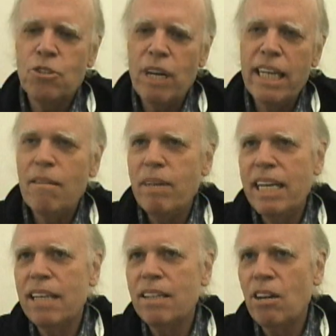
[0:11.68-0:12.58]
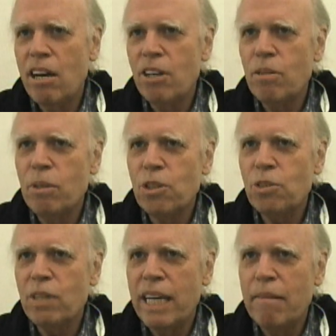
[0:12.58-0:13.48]
trying to make
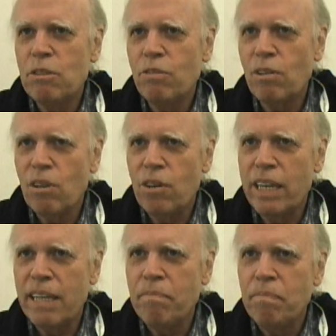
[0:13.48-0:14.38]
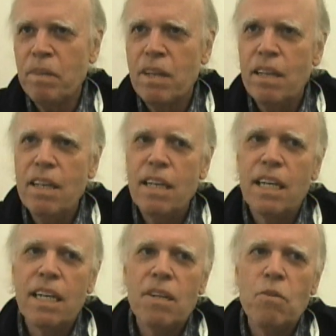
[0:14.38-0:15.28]
non-commercial games for learning,
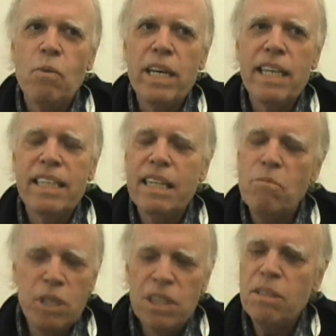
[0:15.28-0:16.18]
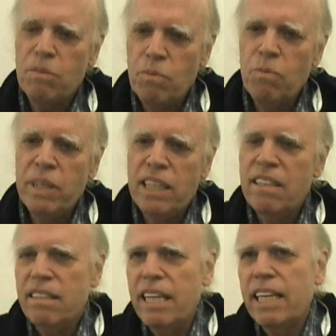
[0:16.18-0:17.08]
uh, we did, which is, we
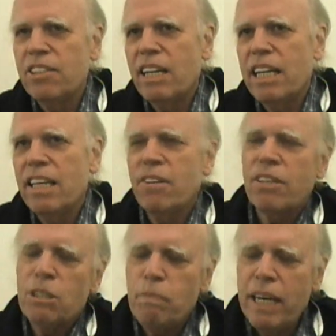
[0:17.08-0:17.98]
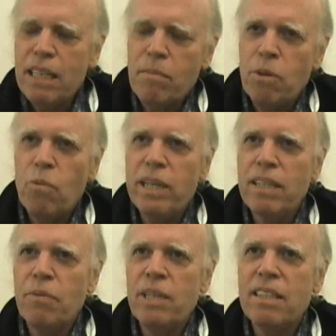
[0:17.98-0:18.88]
did things that I think are expectable.
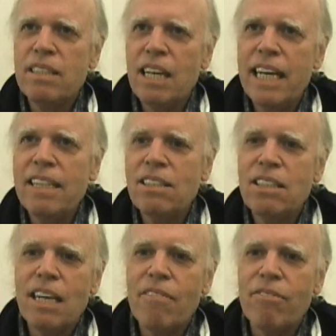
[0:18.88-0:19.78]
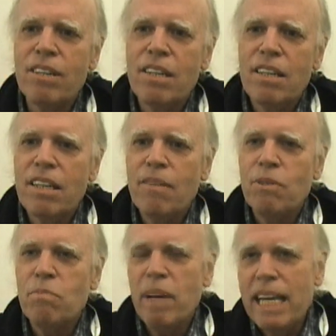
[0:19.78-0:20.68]
We, we designed stuff that
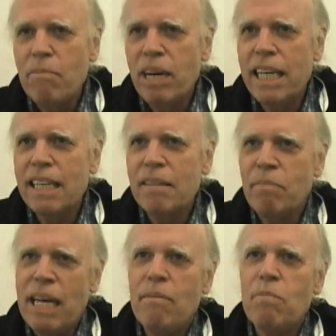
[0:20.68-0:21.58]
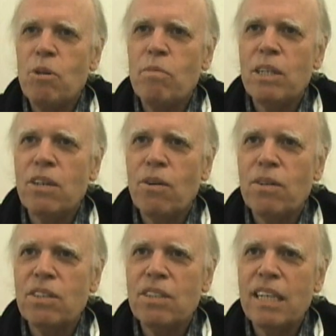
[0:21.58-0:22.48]
was made by baby boom
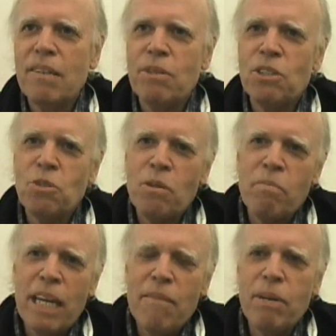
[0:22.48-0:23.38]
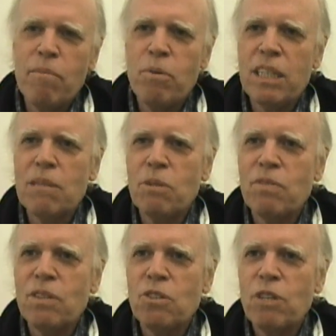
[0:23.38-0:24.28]
adults, that was sort of made by
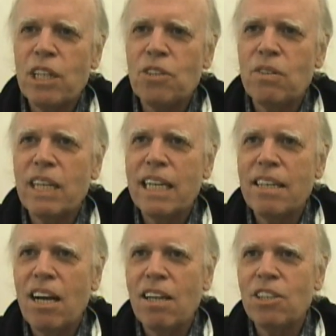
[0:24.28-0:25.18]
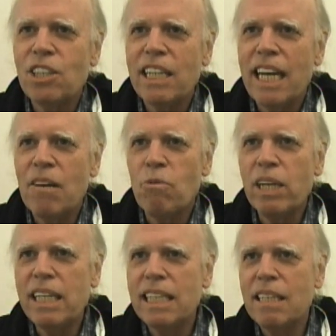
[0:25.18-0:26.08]
principles of instructional technology, and
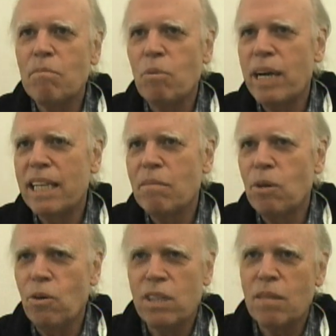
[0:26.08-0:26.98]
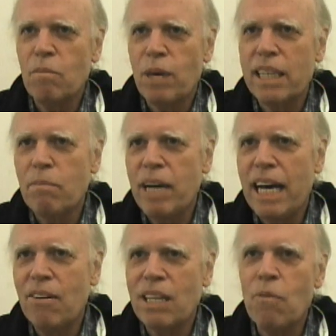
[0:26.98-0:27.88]
really didn't break the mold, didn't break the
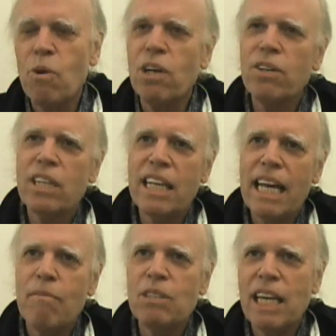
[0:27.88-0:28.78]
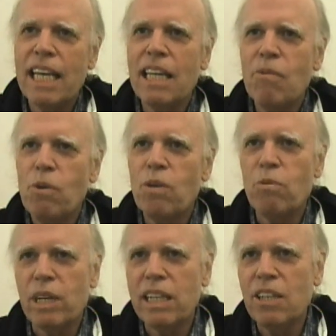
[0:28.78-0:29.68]
pattern. They weren't good games, and they
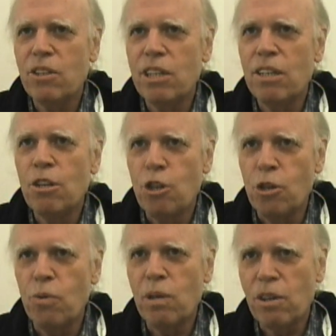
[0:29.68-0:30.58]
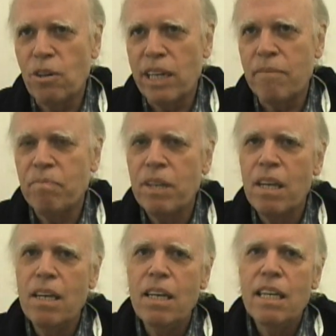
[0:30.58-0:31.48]
weren't really good new learning.
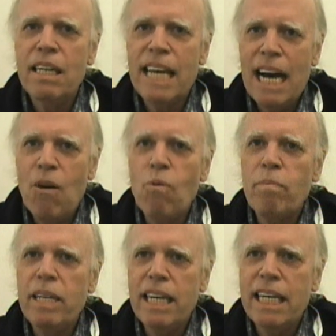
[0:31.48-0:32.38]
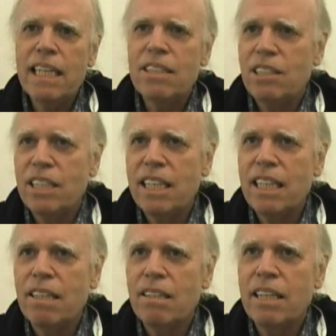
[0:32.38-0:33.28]
Mm-hmm. Now we're beginning to
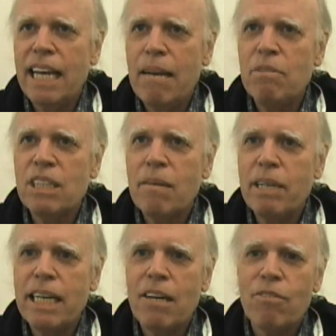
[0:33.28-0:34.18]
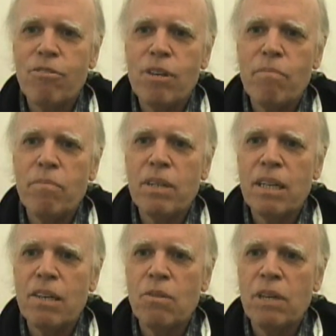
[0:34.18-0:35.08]
see games coming out from
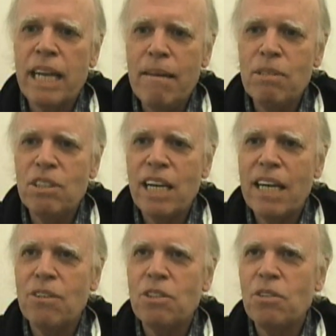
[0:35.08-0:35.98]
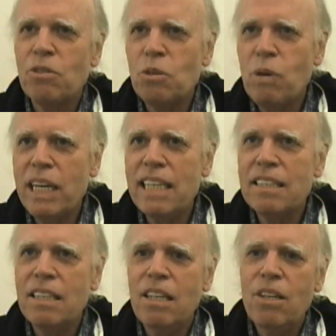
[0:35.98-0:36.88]
uh, game designers in their
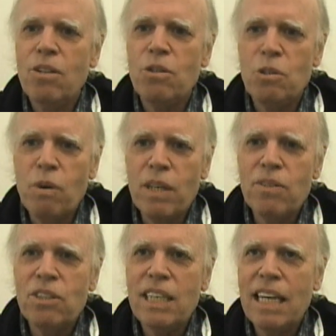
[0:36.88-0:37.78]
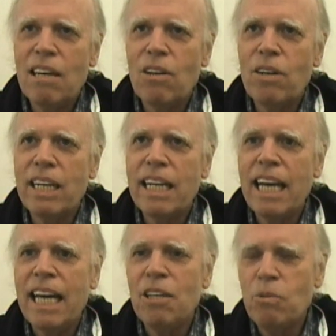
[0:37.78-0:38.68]
20s who do understand
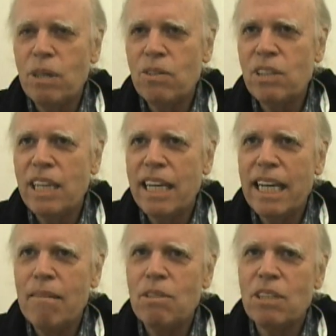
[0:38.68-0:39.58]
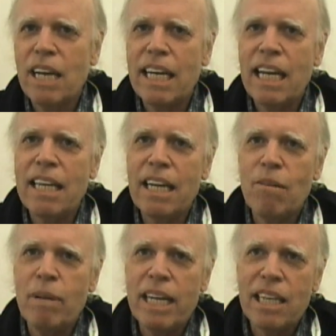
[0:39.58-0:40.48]
learning and do understand game design, and they
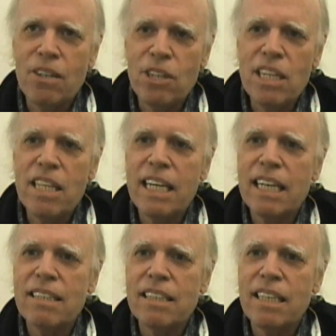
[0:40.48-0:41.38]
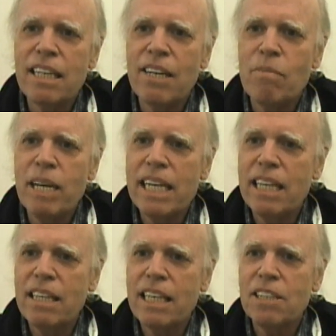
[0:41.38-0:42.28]
are making good things and they are
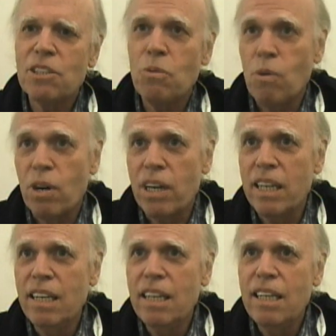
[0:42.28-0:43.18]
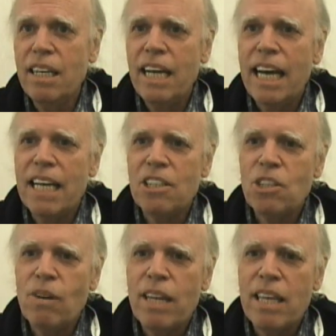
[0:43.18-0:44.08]
making things that work. Mm-hmm. And
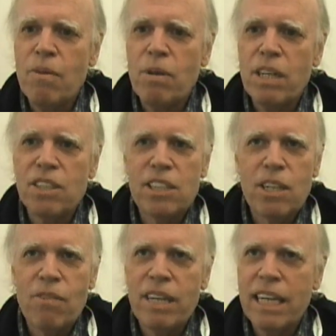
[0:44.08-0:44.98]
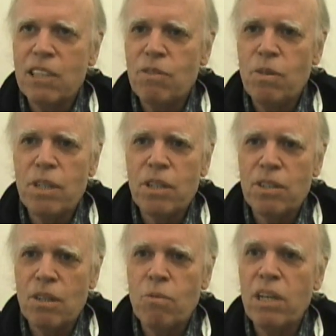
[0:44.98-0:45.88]
so I think we're going to see over the next few
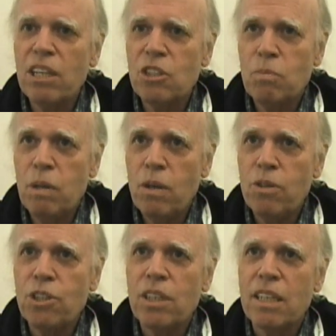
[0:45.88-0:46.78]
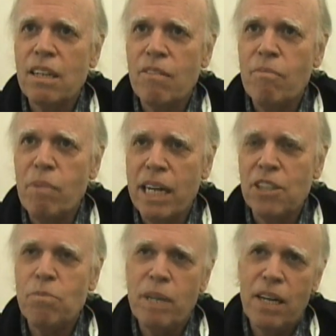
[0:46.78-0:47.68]
years a real explosion of
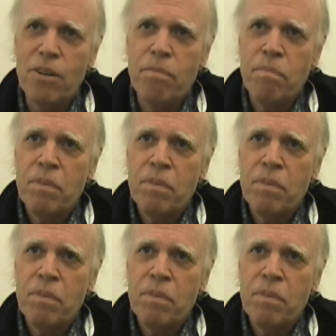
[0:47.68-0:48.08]
much better